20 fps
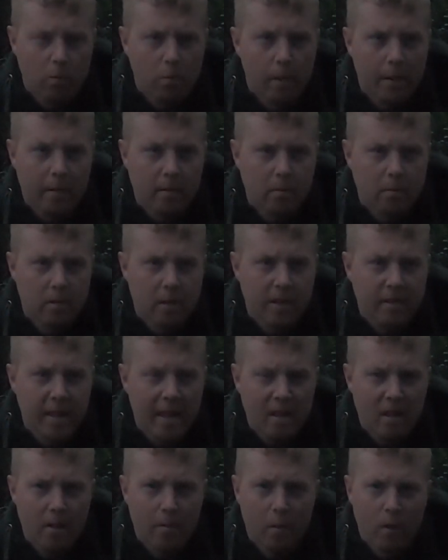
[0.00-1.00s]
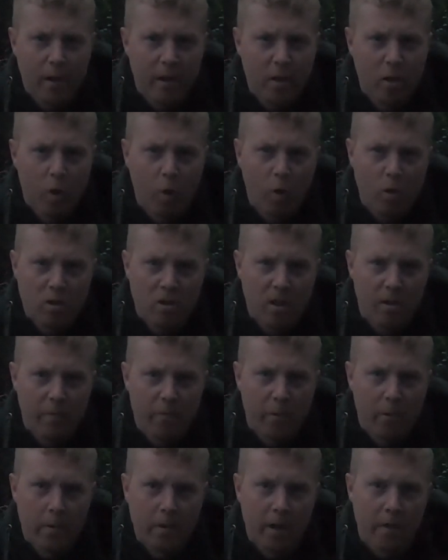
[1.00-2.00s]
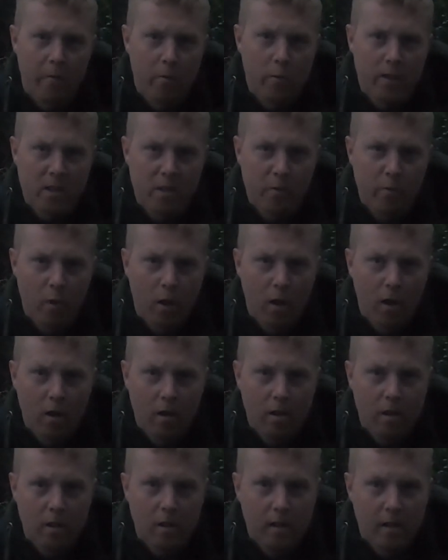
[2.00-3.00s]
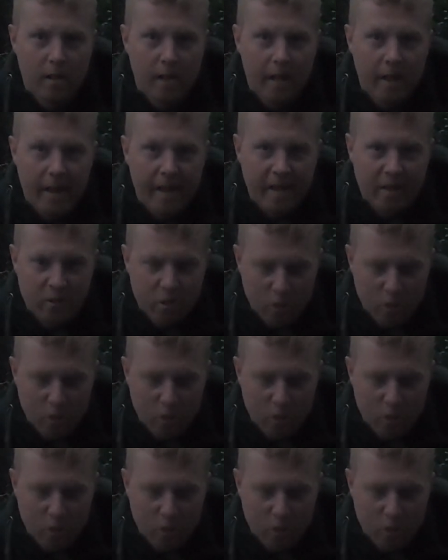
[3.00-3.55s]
they net them, or they caught some from another reservoir in